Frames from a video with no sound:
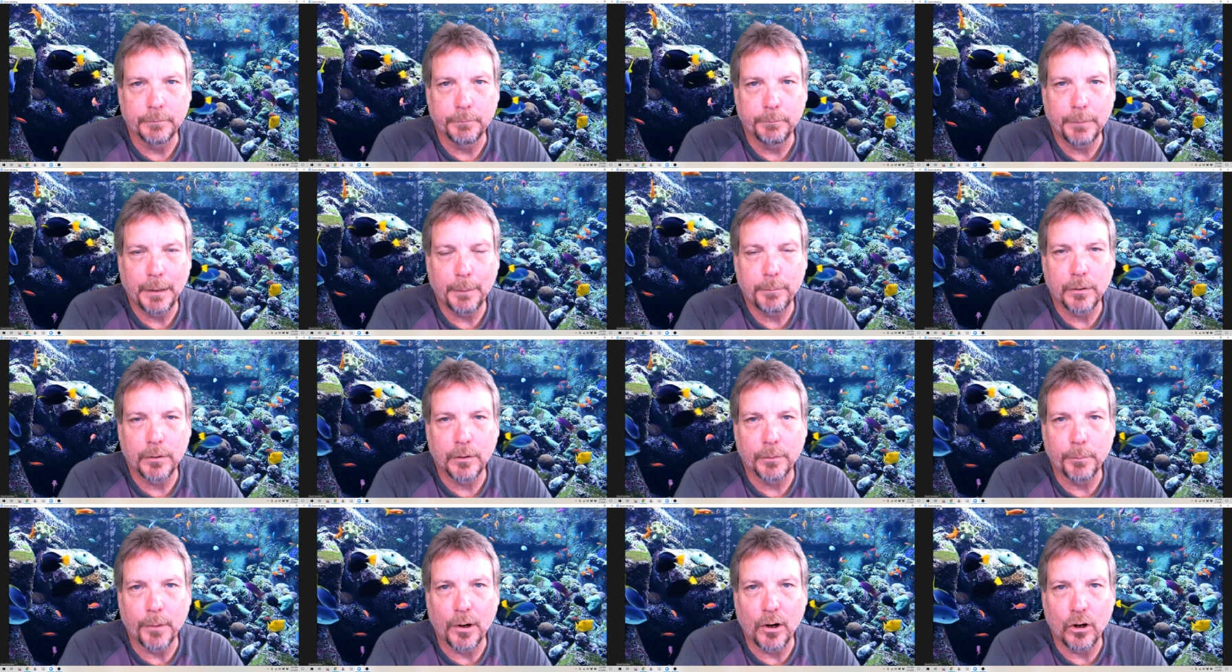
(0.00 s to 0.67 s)

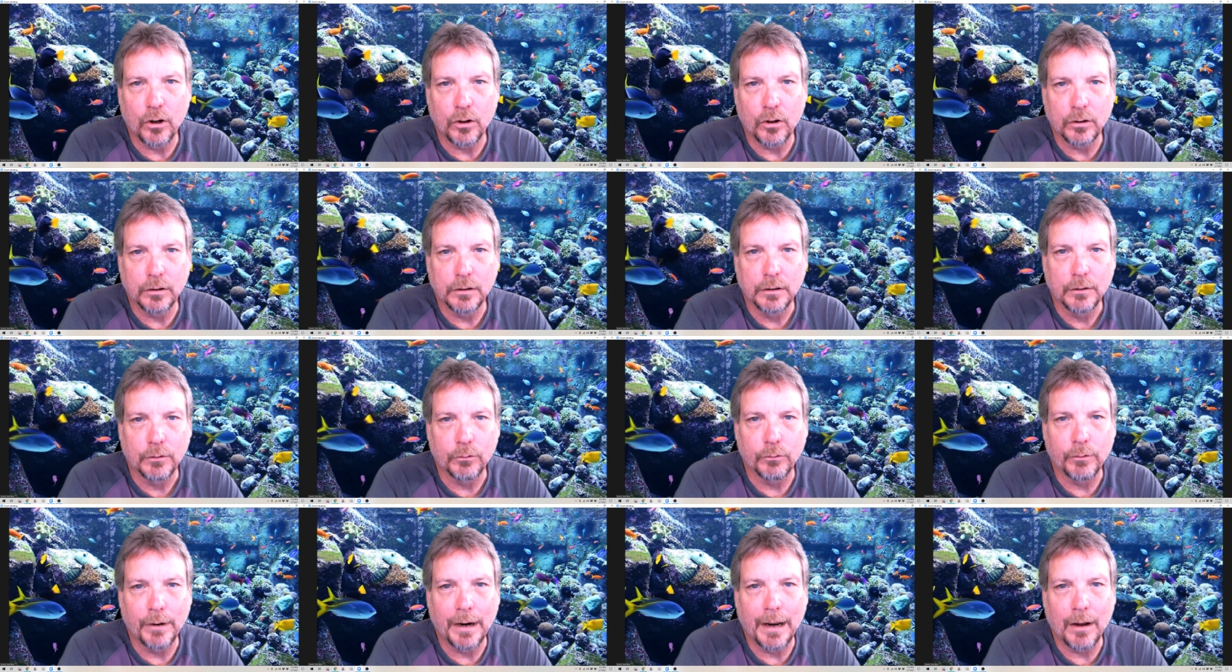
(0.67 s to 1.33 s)
pepper ball
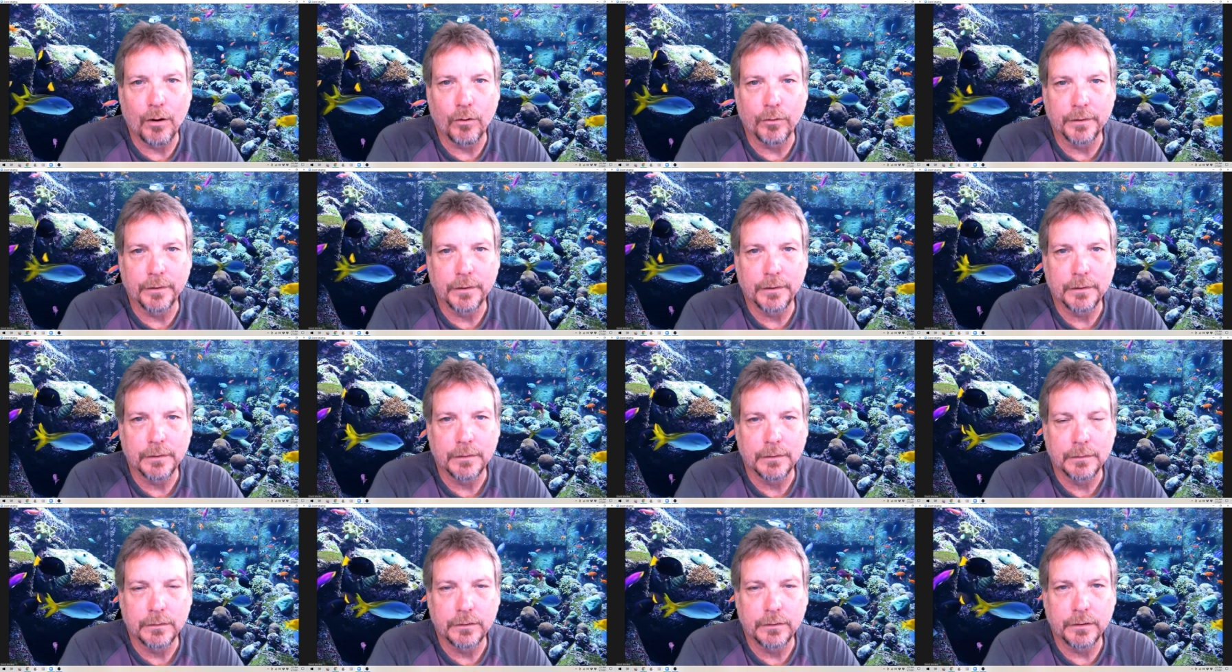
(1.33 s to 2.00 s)

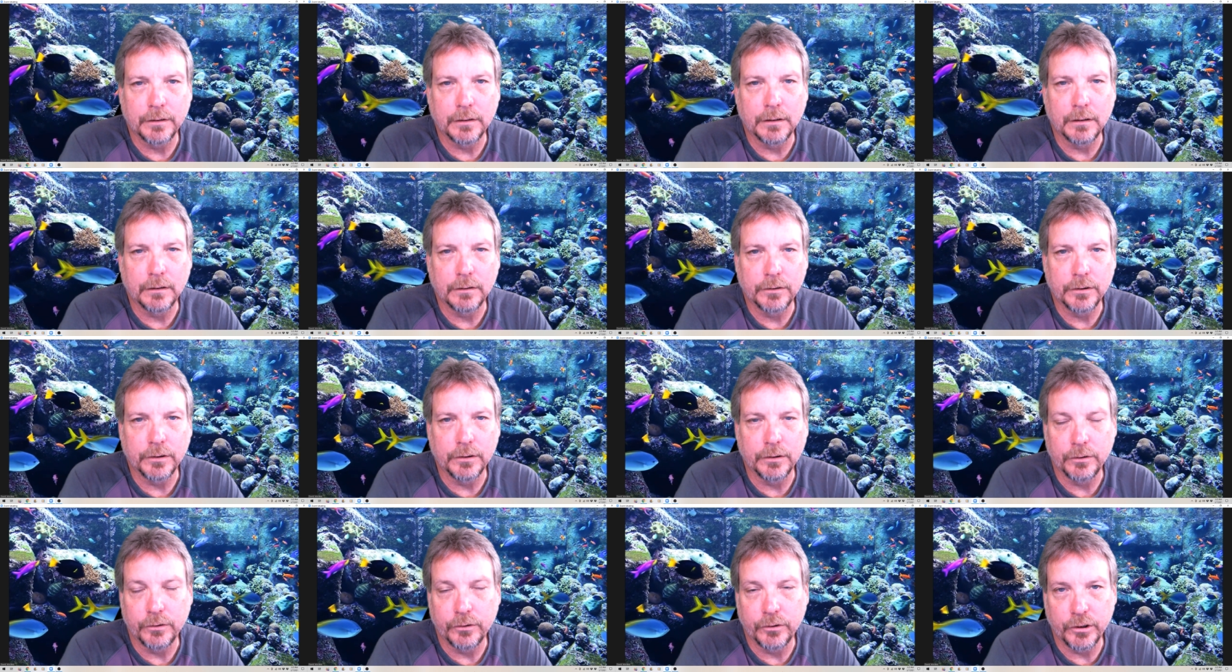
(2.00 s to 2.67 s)
rounds to,
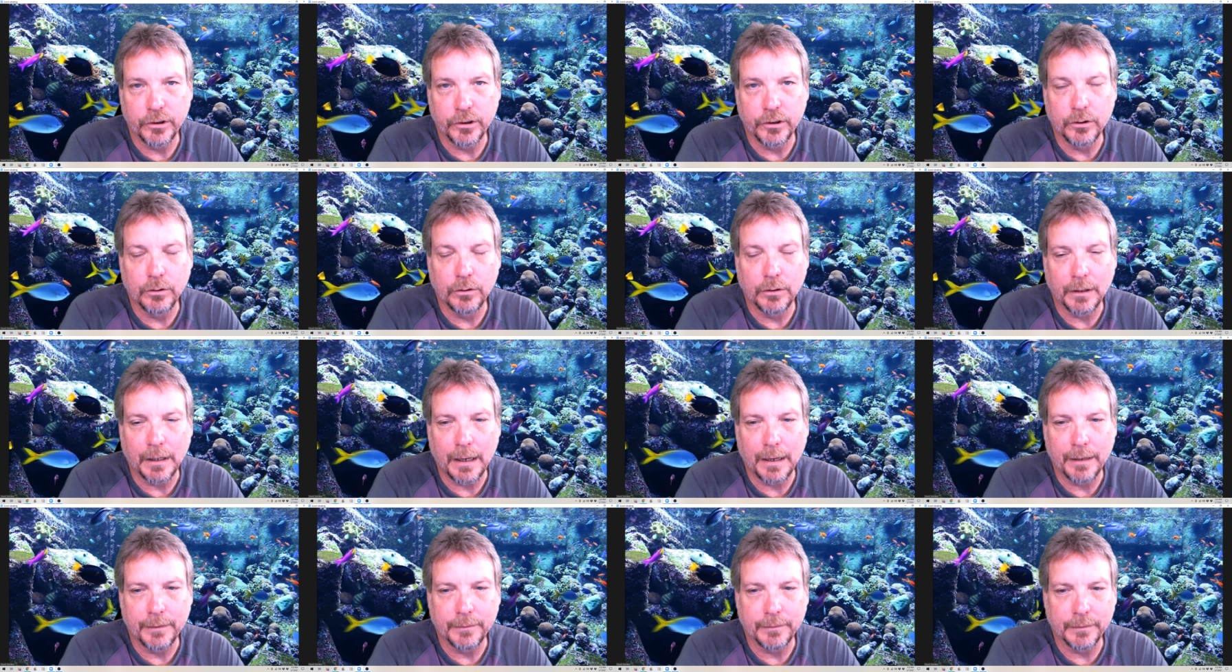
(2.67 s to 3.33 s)
to, to
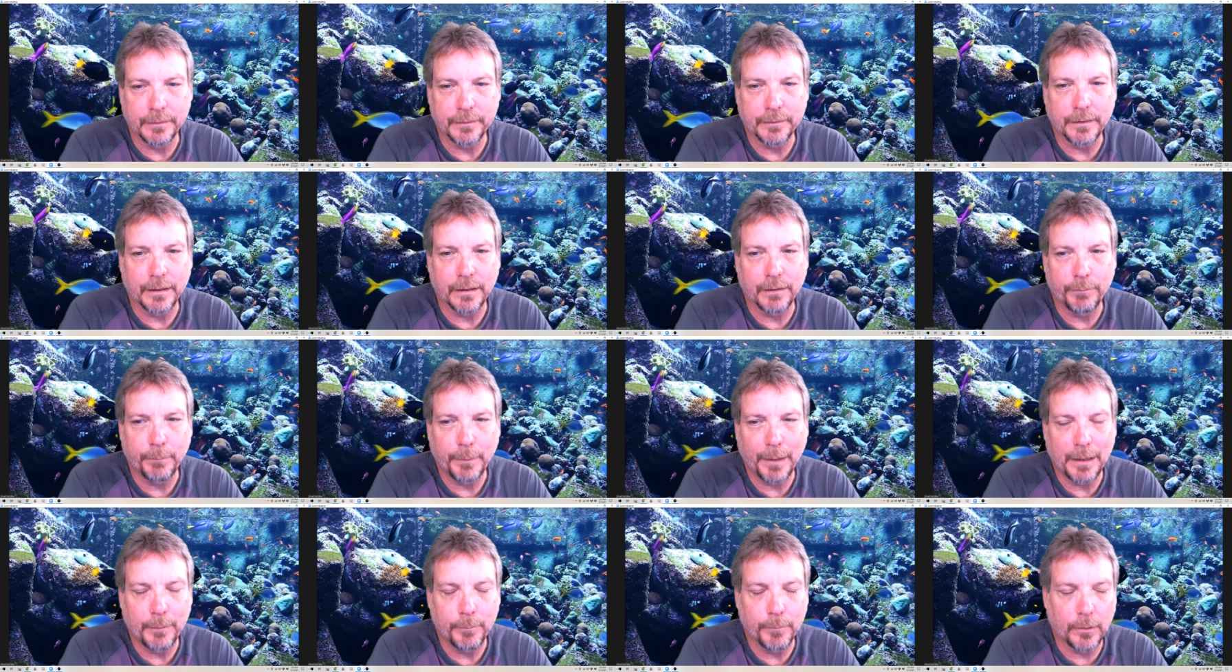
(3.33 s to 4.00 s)
utilize instead of
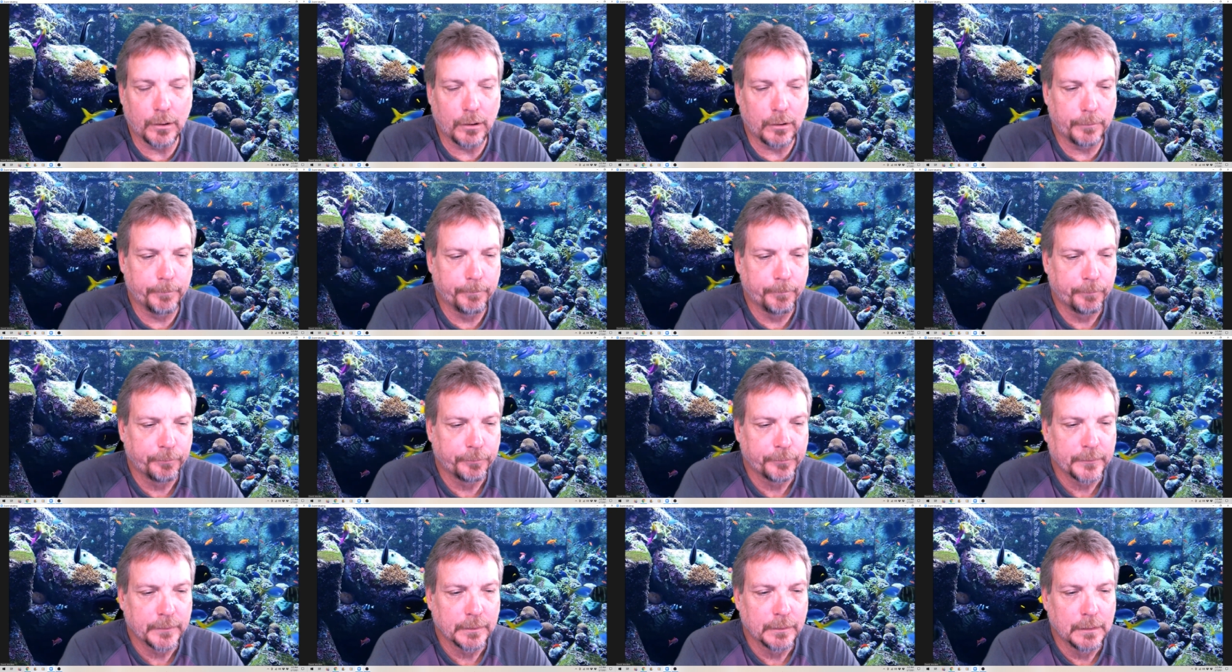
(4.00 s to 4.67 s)
paintball.
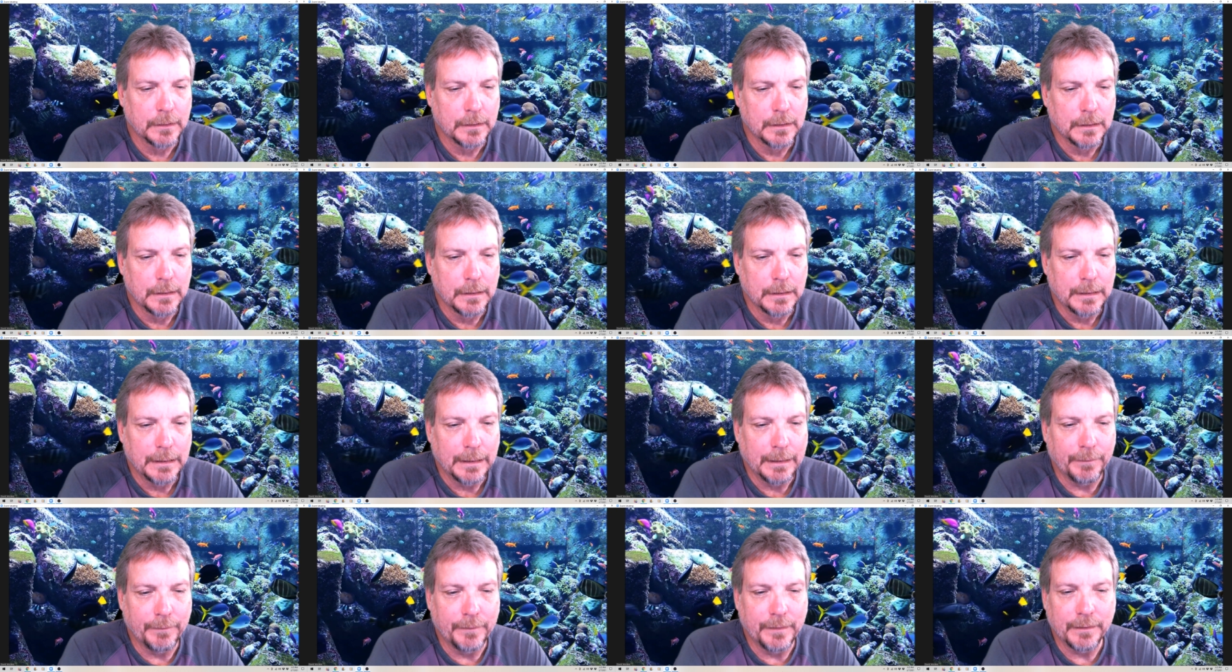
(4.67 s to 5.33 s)

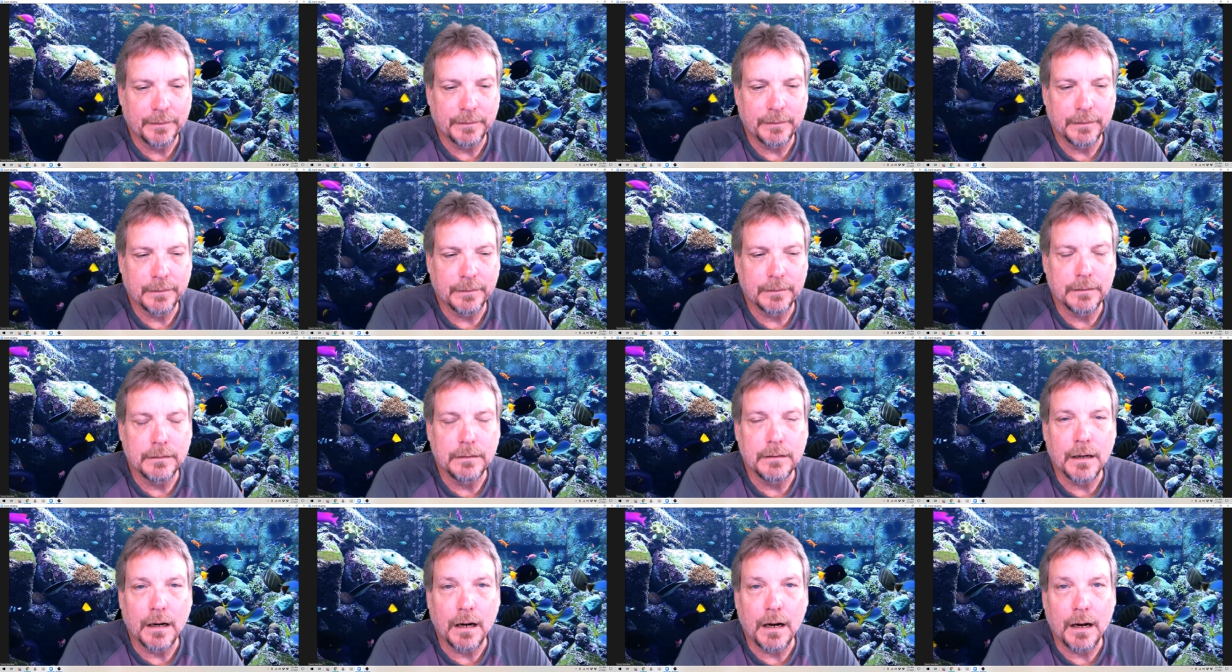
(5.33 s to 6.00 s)
And this is
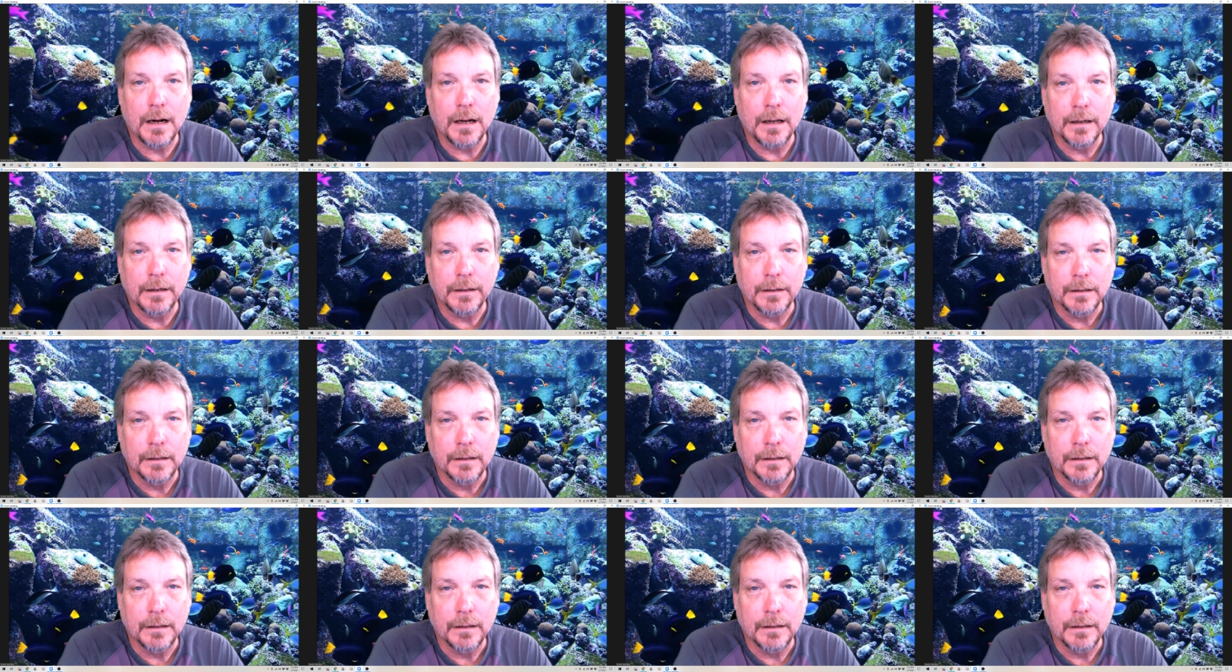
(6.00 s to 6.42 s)
not